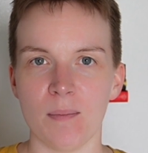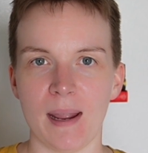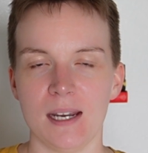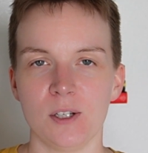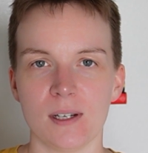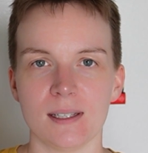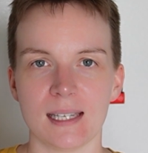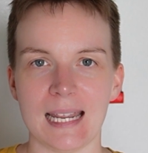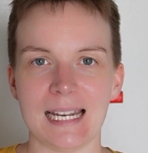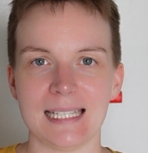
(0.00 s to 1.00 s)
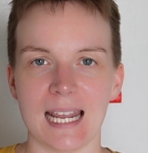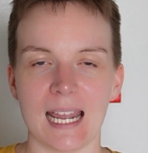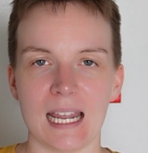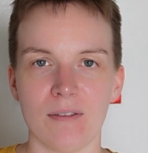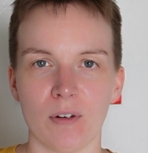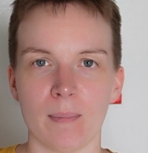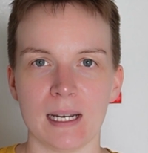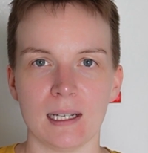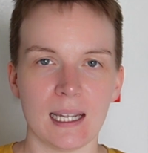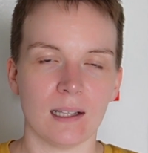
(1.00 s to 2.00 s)
pages in a day for me
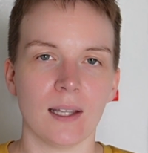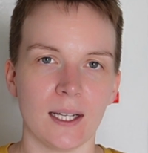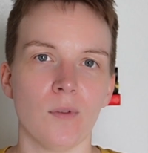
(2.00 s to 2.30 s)
to get like